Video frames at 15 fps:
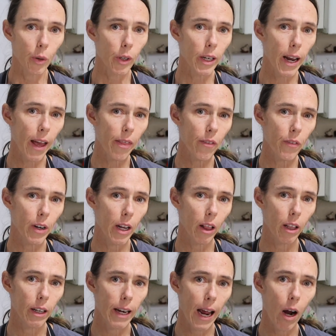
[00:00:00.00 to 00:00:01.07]
You can add the
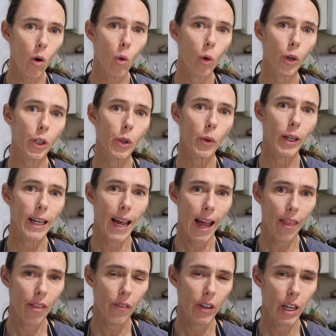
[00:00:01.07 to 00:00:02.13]
vanilla now, or you can
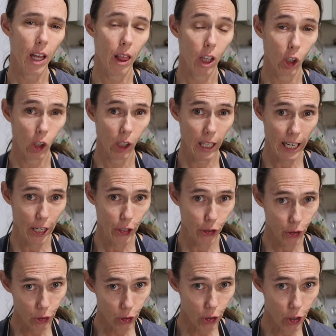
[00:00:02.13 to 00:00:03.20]
add the vanilla
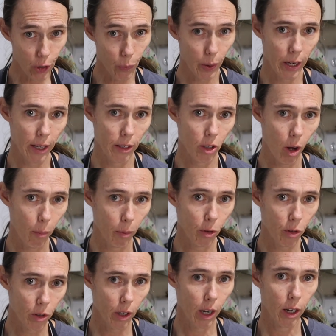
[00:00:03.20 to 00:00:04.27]
later when it's
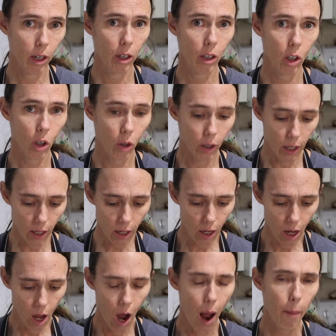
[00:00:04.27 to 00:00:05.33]
almost done
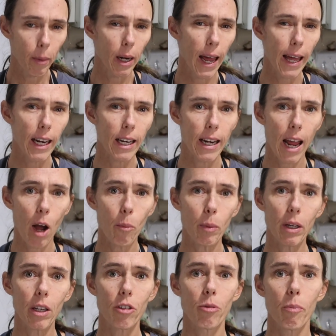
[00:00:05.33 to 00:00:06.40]
cooking. I'm going to add it now
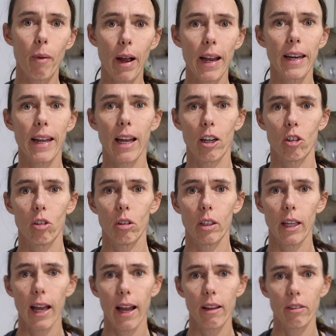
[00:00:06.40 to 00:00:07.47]
because mine
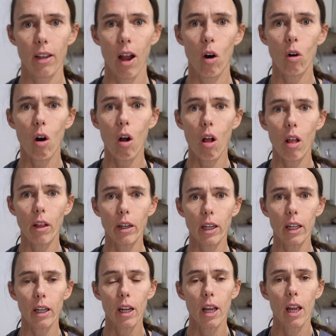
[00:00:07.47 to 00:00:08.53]
actually has alcohol in
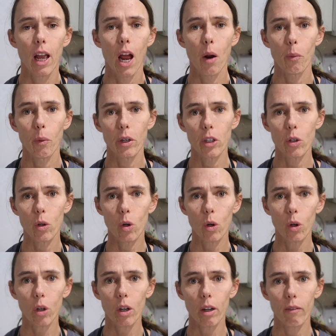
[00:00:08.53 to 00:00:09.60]
it, and when you
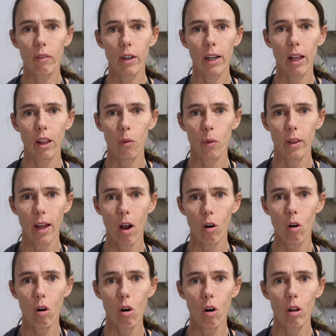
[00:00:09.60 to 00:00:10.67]
cook vanilla with
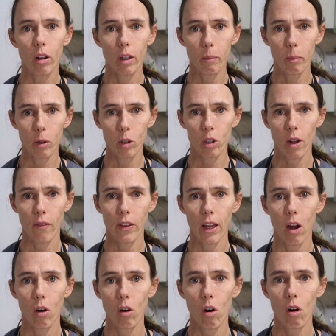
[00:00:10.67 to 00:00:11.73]
alcohol, it burns off the
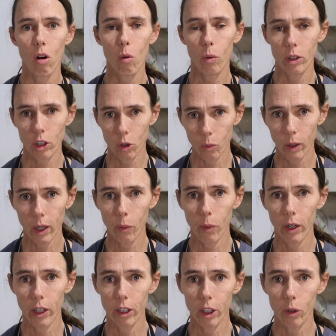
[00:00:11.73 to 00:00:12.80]
alcohol, which is what I
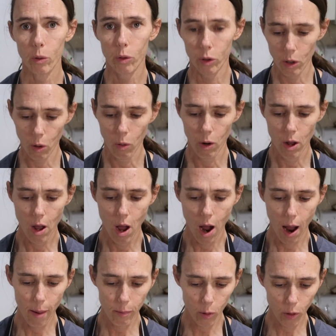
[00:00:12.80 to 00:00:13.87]
want to do, so
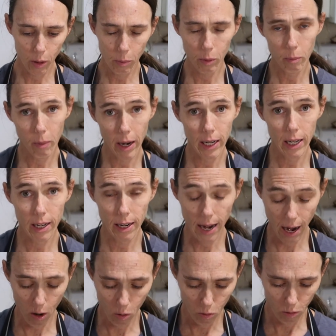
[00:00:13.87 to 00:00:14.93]
I'm going to put mine in
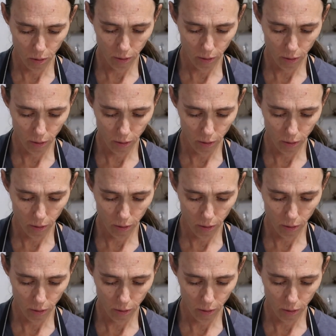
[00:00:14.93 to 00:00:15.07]
now.